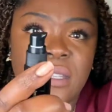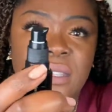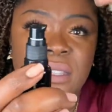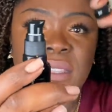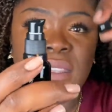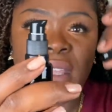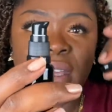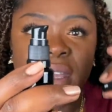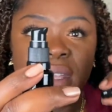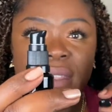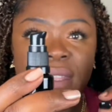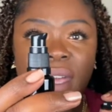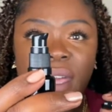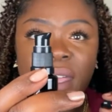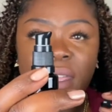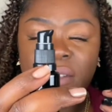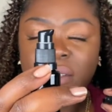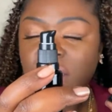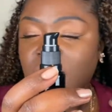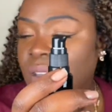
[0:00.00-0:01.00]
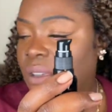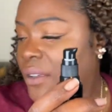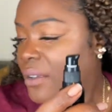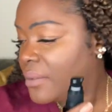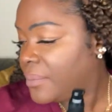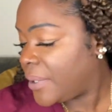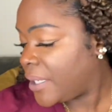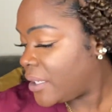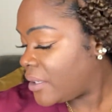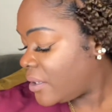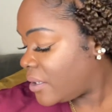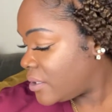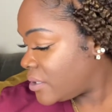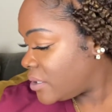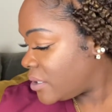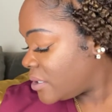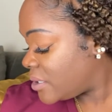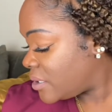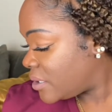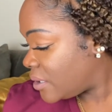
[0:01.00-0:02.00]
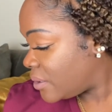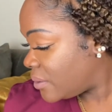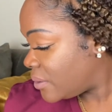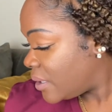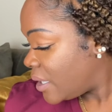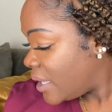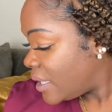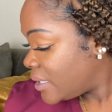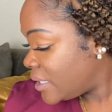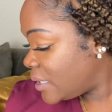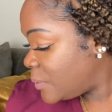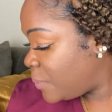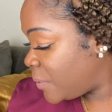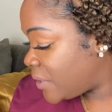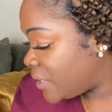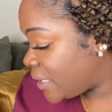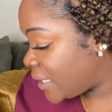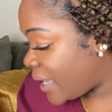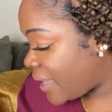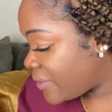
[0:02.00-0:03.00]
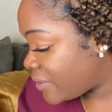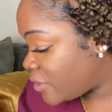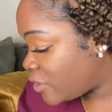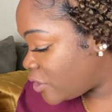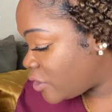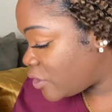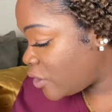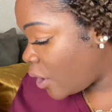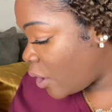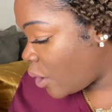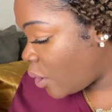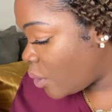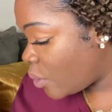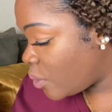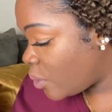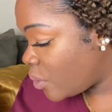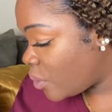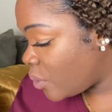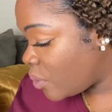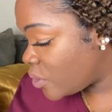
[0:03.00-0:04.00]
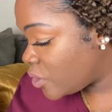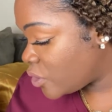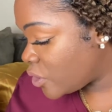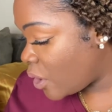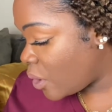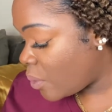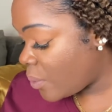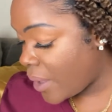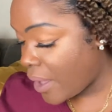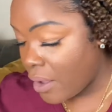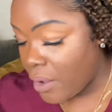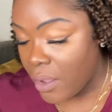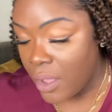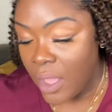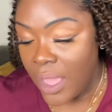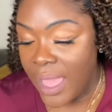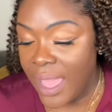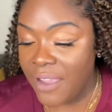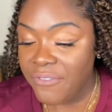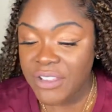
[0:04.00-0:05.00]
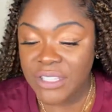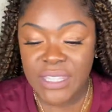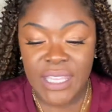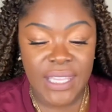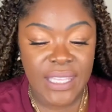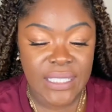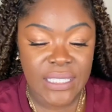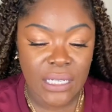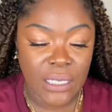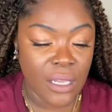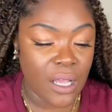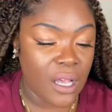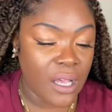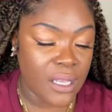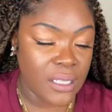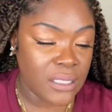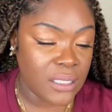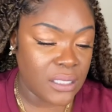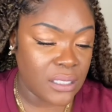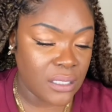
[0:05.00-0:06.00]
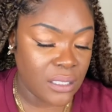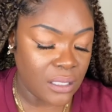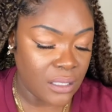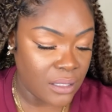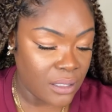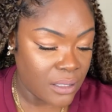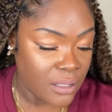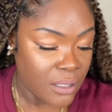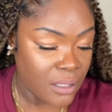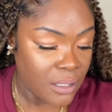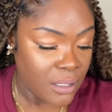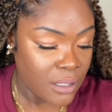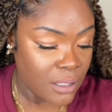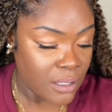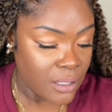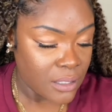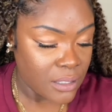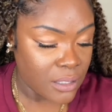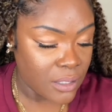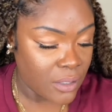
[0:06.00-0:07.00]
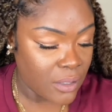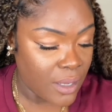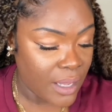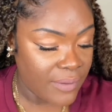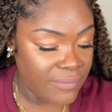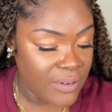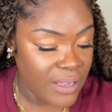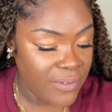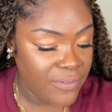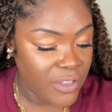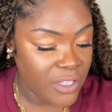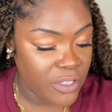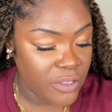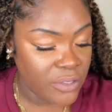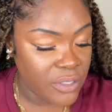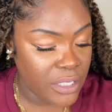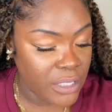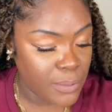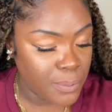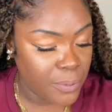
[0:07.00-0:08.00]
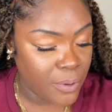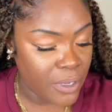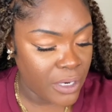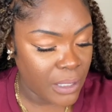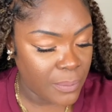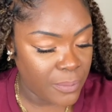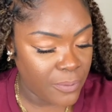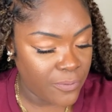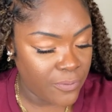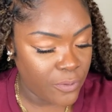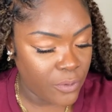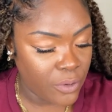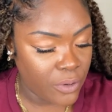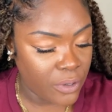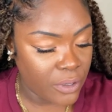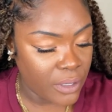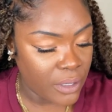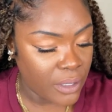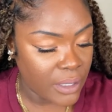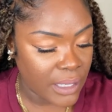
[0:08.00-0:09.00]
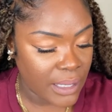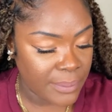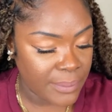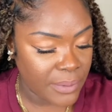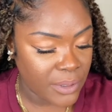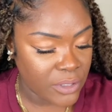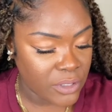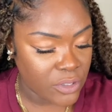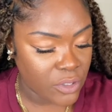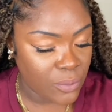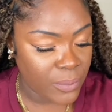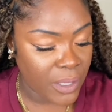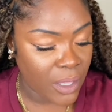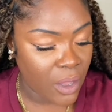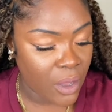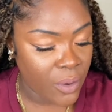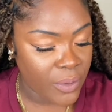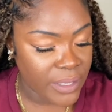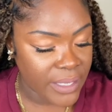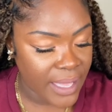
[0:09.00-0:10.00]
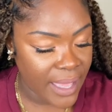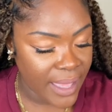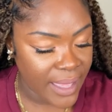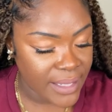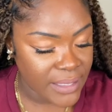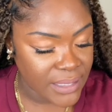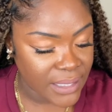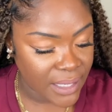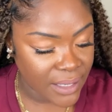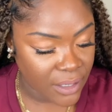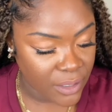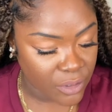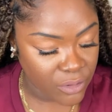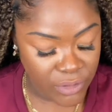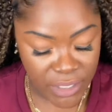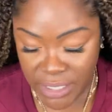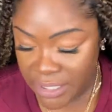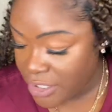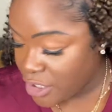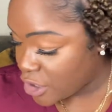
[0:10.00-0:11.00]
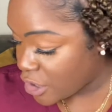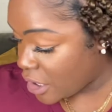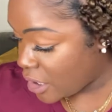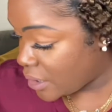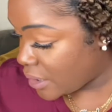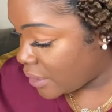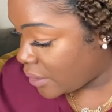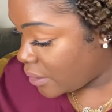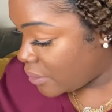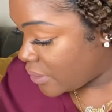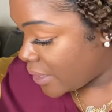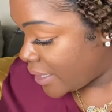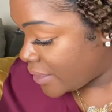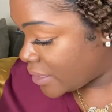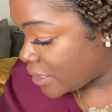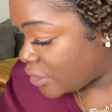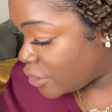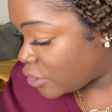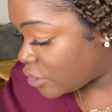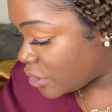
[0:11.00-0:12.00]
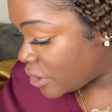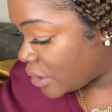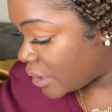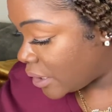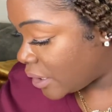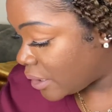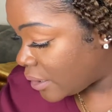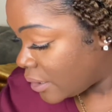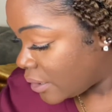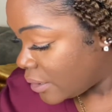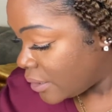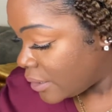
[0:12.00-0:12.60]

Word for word: look at that. Oh my gosh, just put together so well. Everything is glass. So I've never used this product before. I'm assuming, oh yeah, it's like a greenish color. Oh, that's interesting.